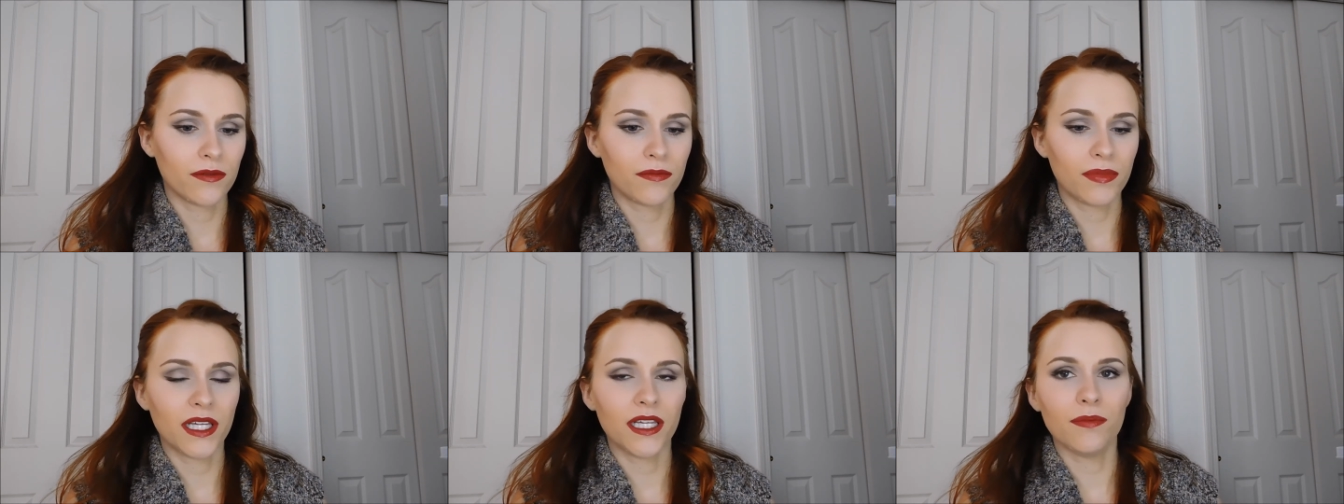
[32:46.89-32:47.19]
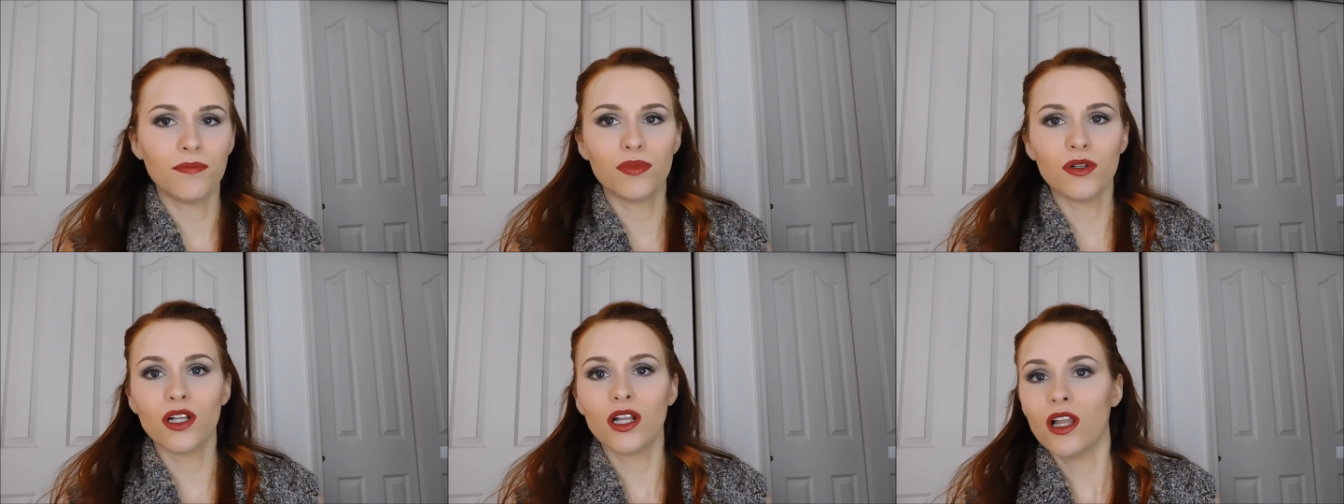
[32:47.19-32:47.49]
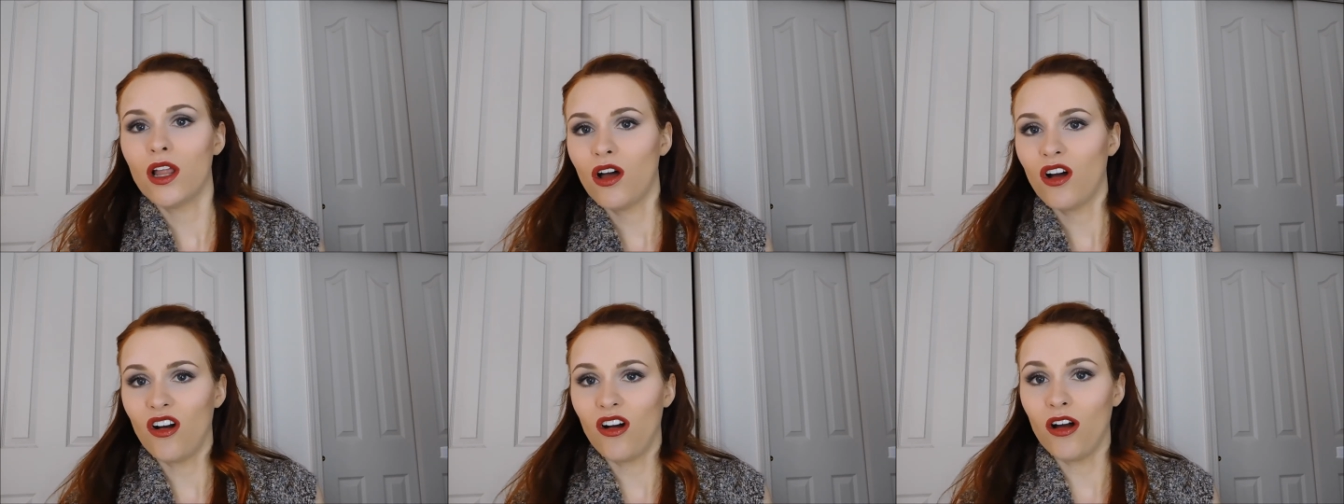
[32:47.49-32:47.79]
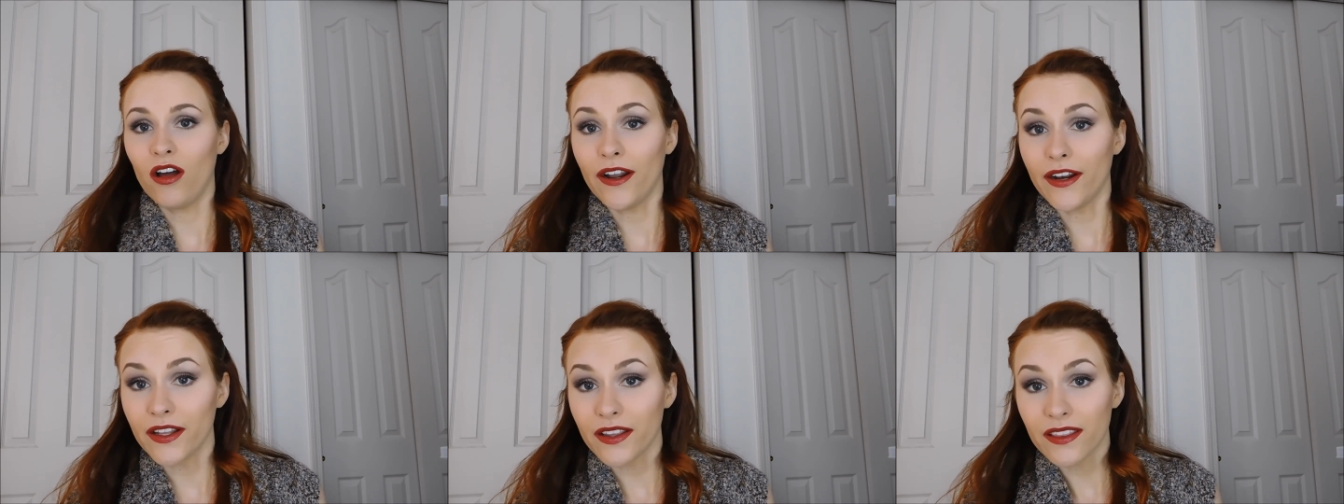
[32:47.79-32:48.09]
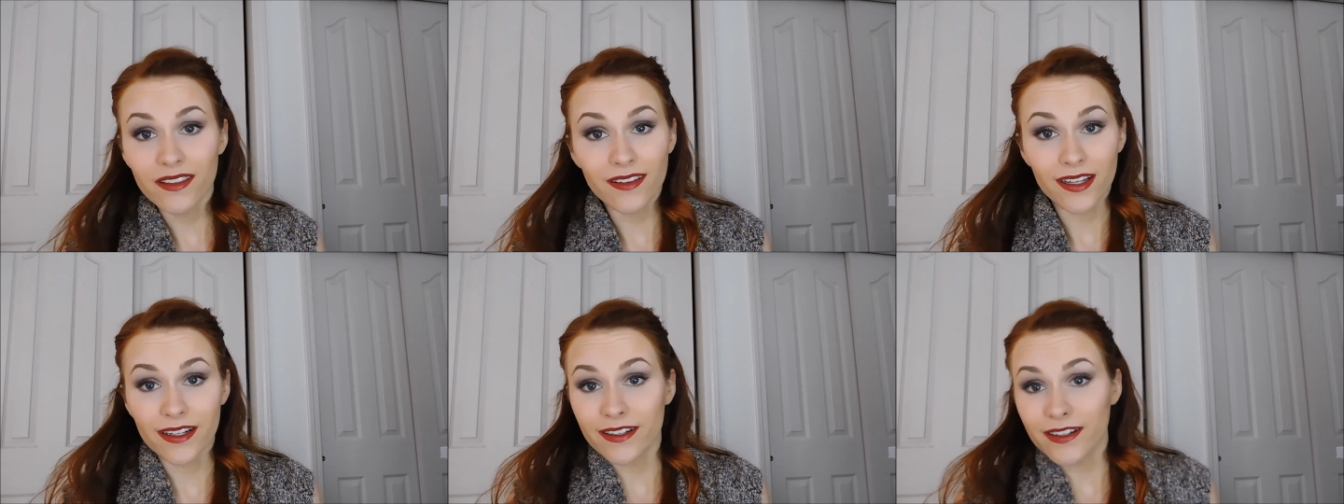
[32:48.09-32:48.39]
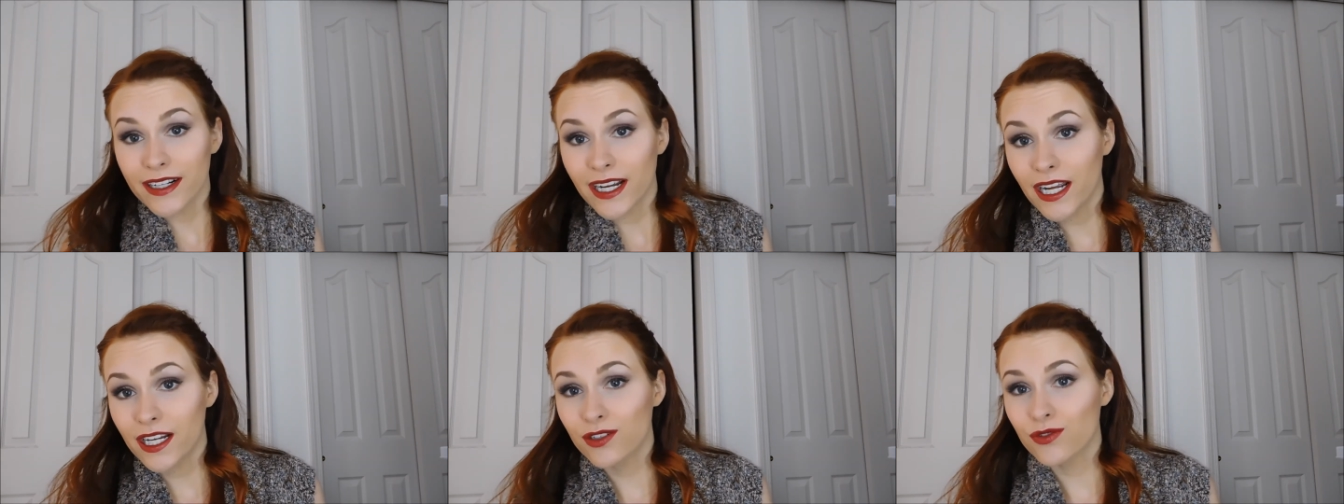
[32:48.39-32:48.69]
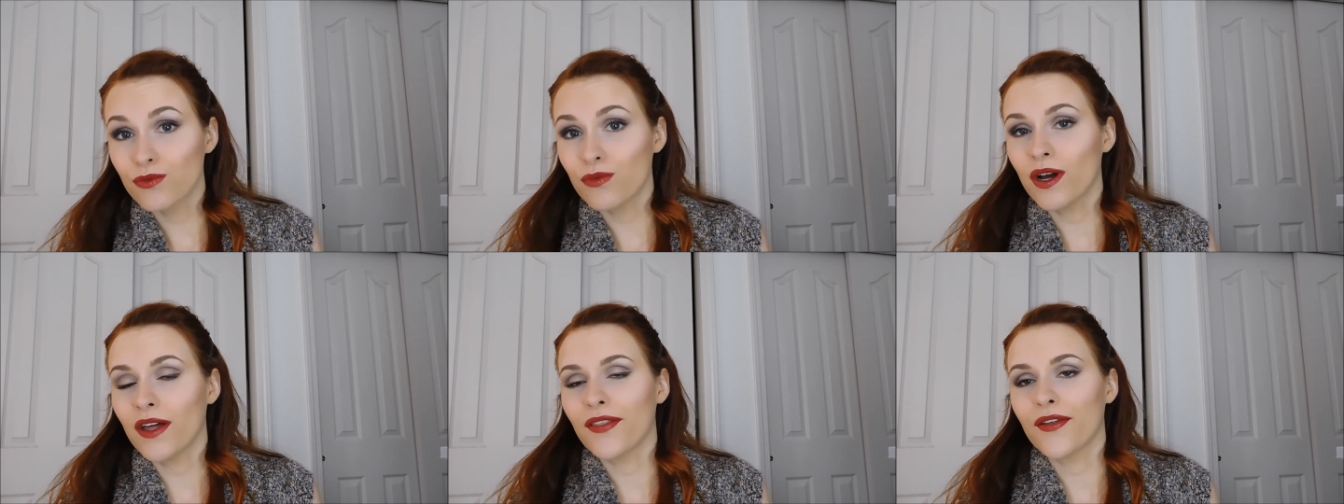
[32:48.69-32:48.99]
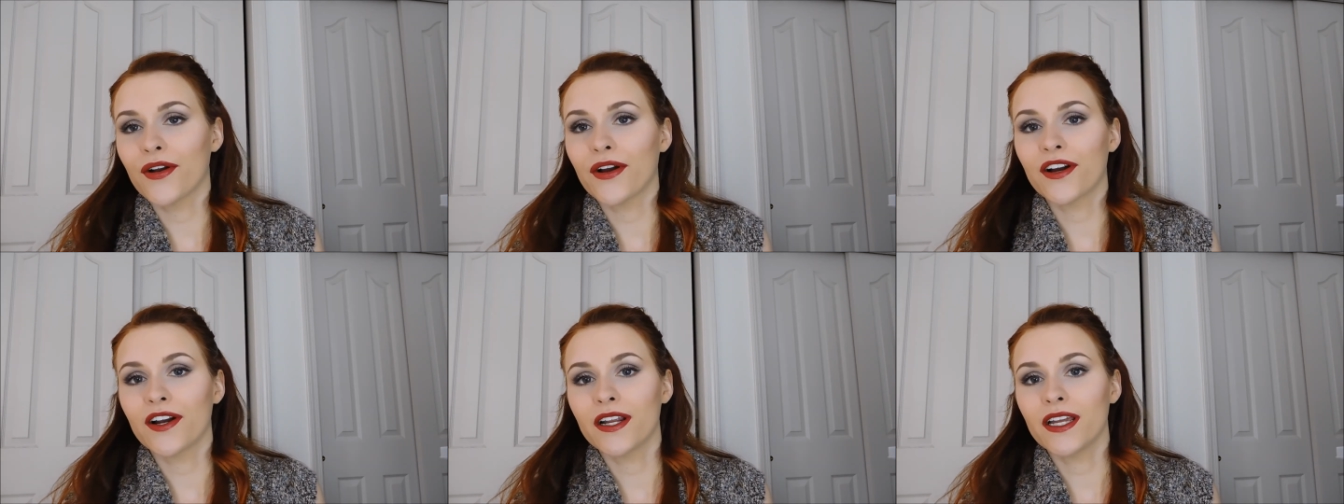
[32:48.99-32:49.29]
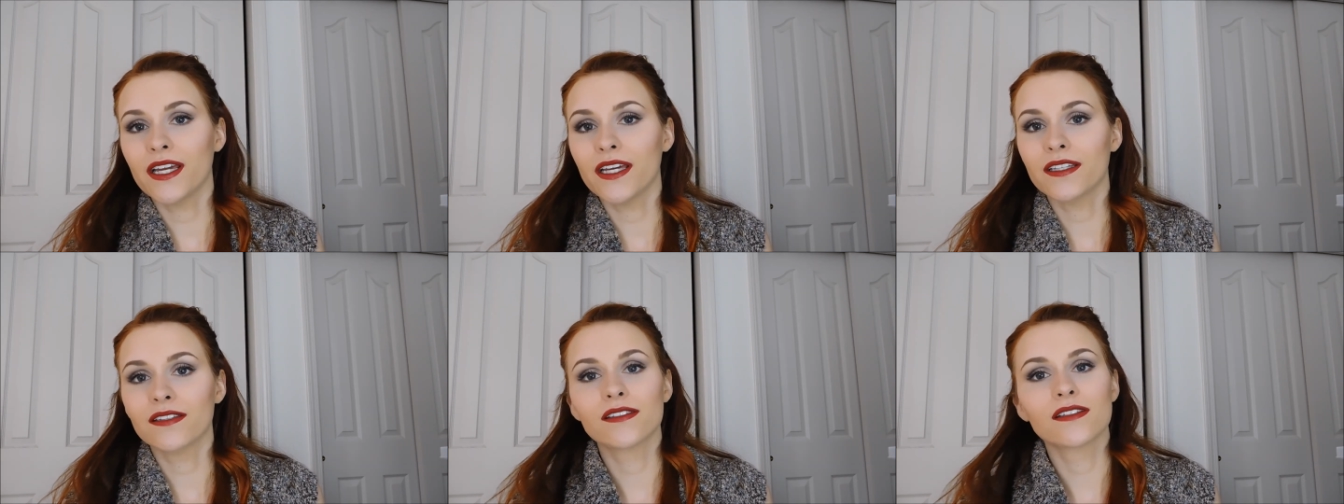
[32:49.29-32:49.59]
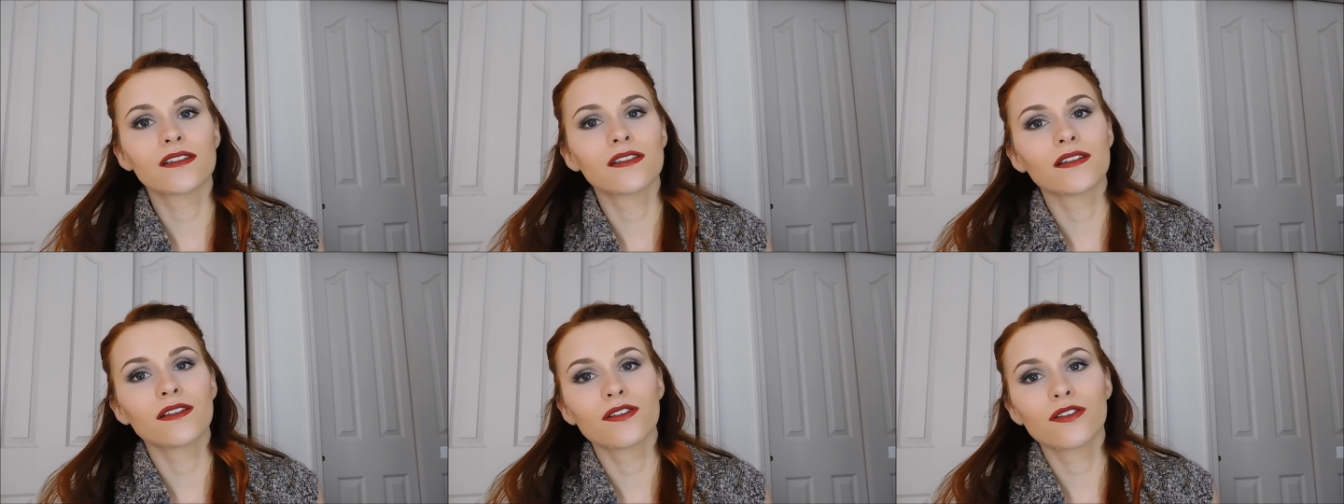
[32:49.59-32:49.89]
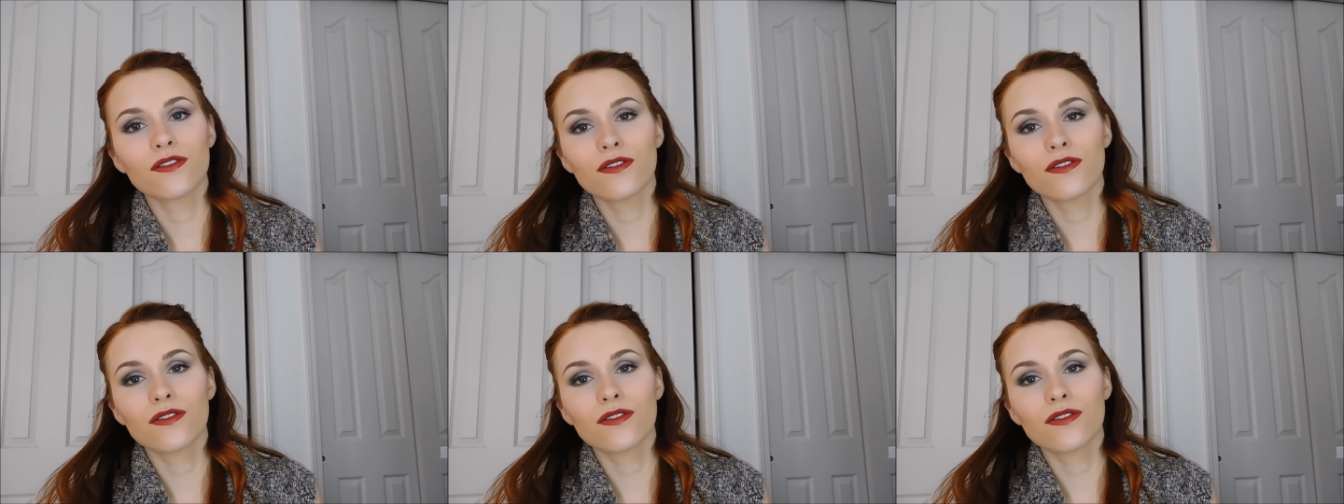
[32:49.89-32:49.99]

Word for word: people on the internet, whether it's